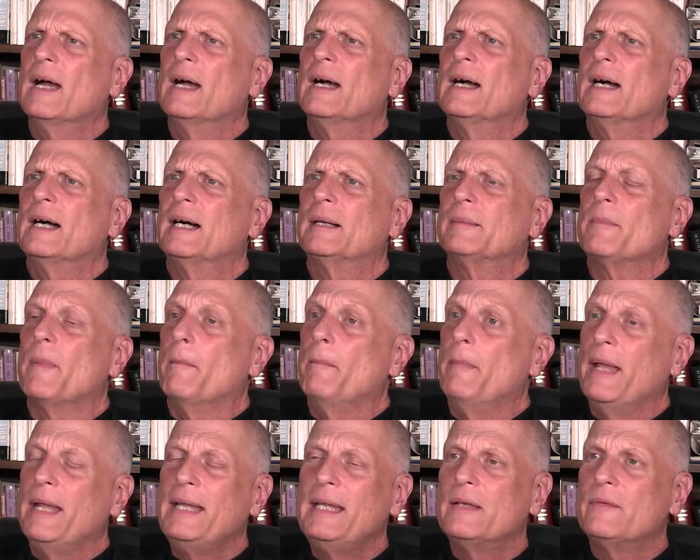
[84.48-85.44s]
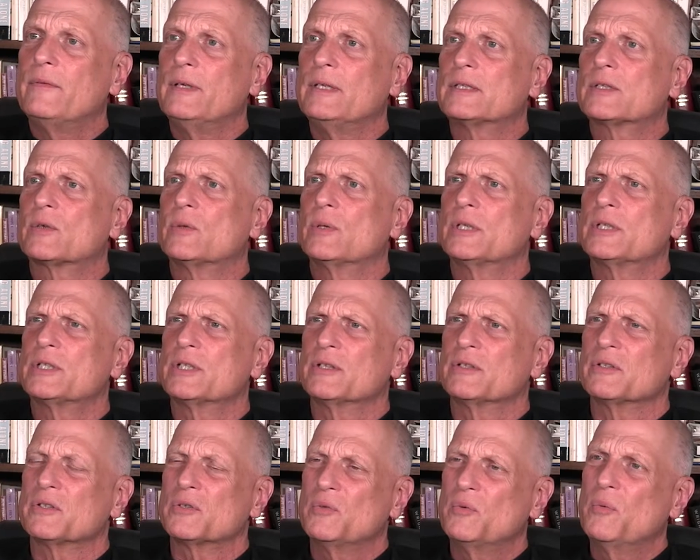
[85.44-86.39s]
uh, many of these
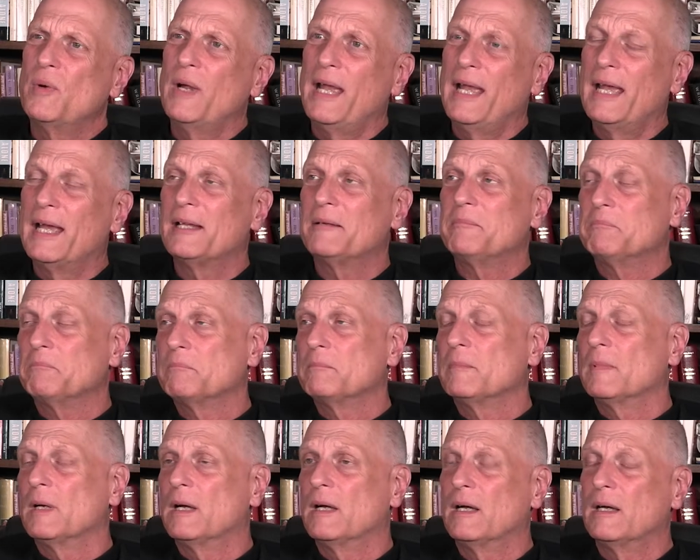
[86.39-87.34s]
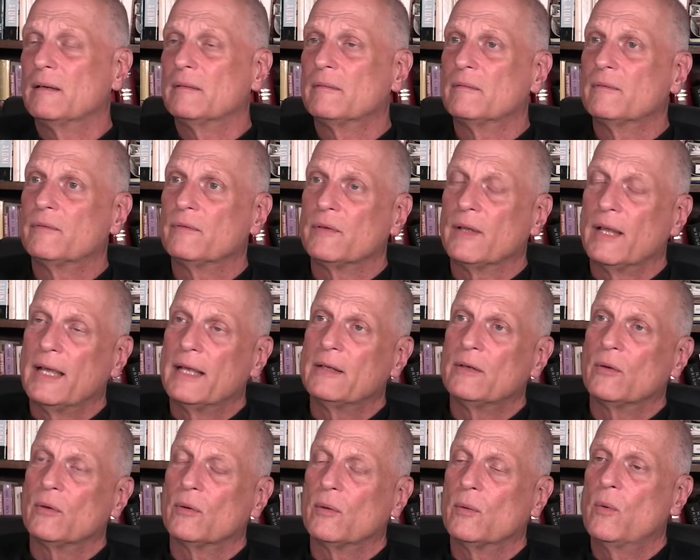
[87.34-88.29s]
Christians who had uh, fled
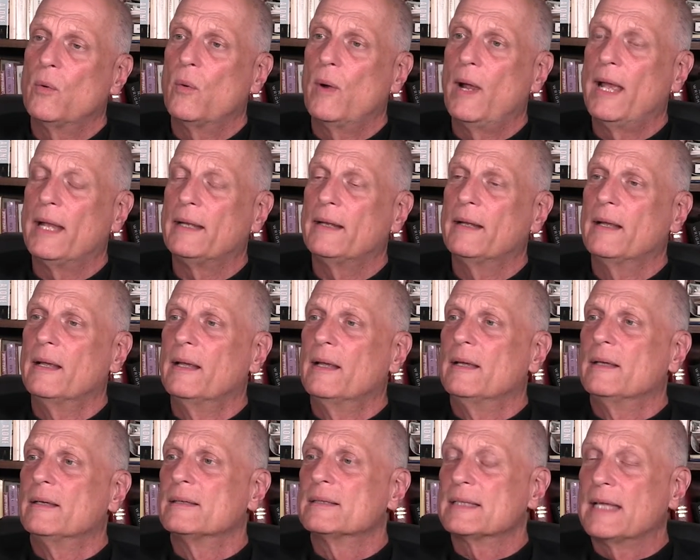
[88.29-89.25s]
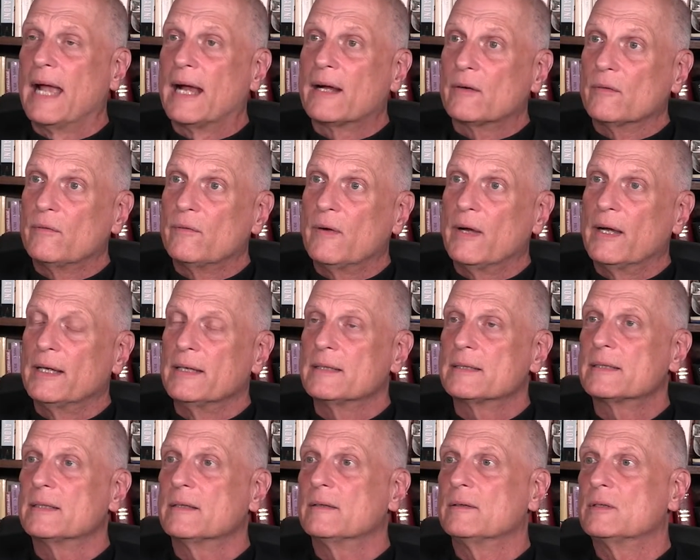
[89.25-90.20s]
or who had
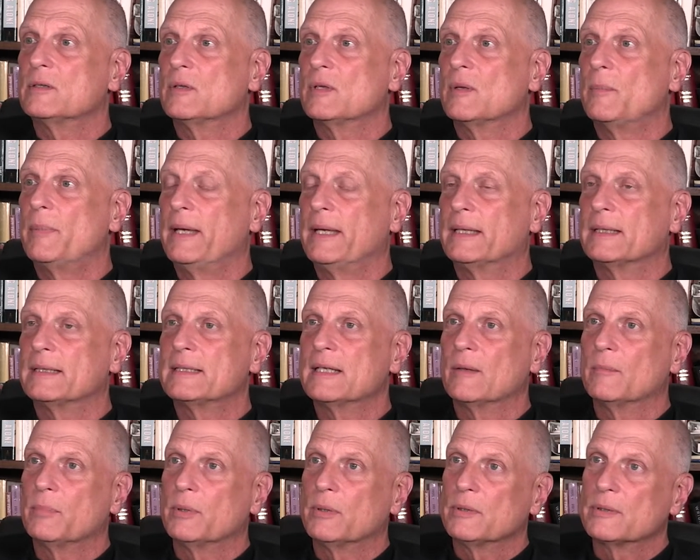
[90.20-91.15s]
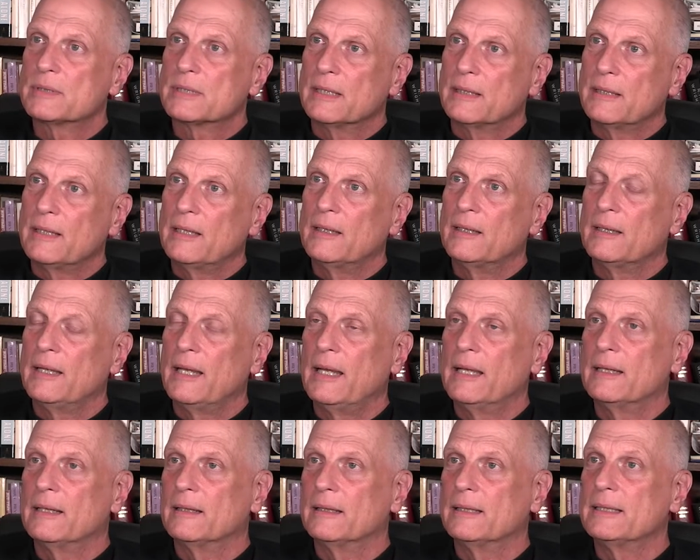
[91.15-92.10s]
sacrificed to the pagan temples and, and,
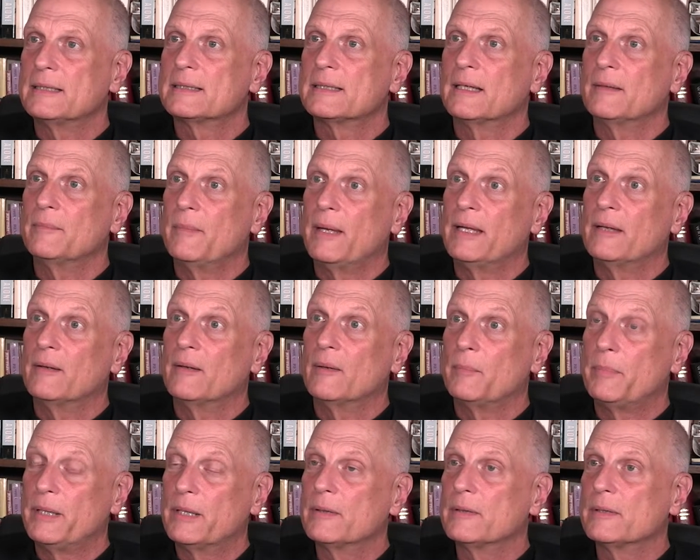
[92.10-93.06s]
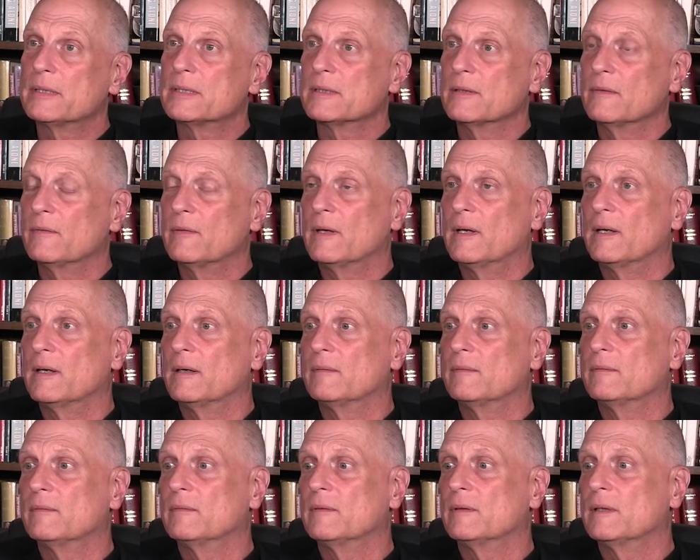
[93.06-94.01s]
and at least had made an appearance of,
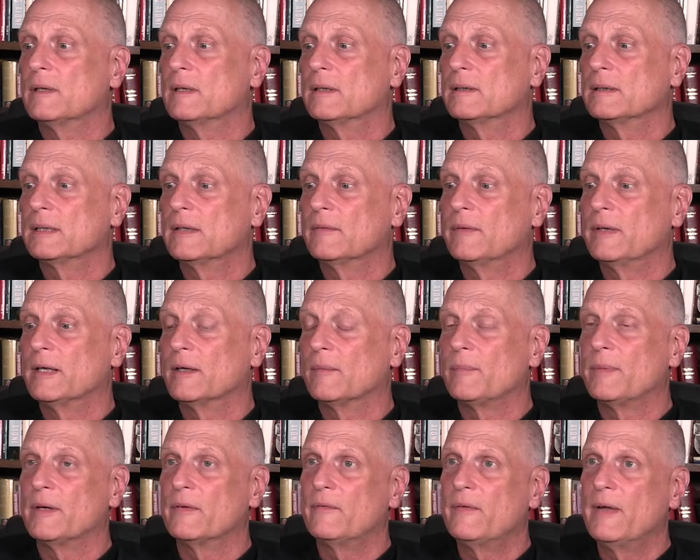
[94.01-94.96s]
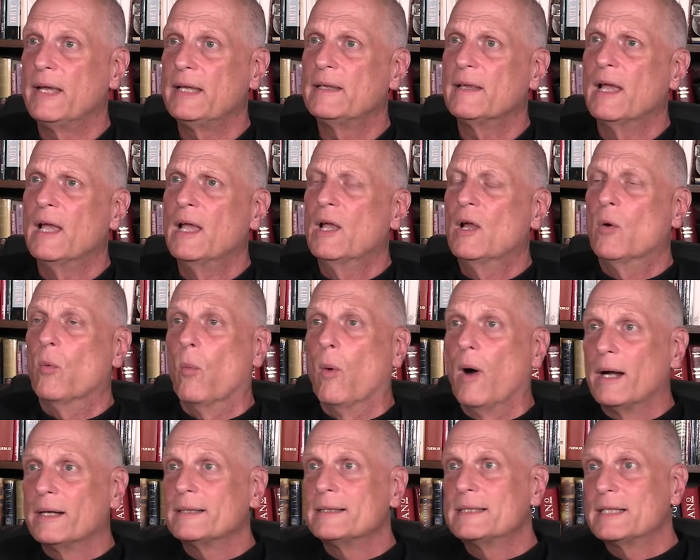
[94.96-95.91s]
of giving up their faith
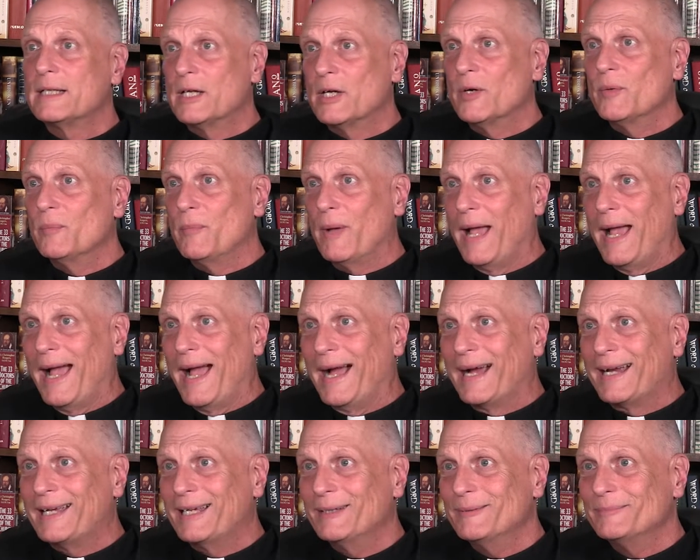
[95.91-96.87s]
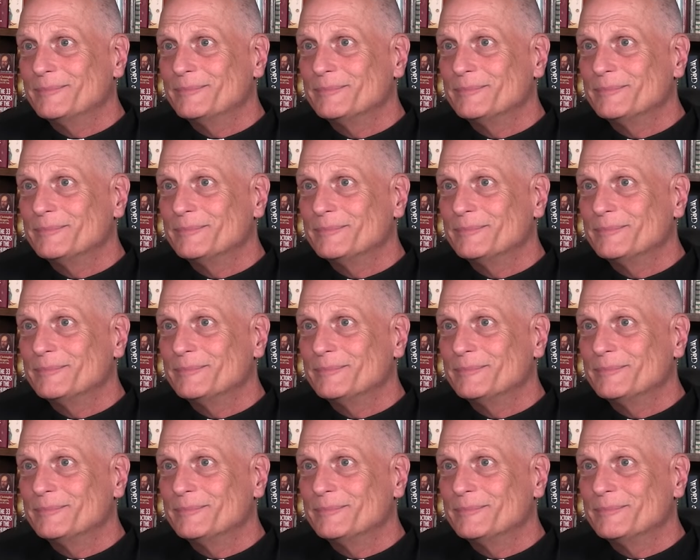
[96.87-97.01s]
wanted to come back.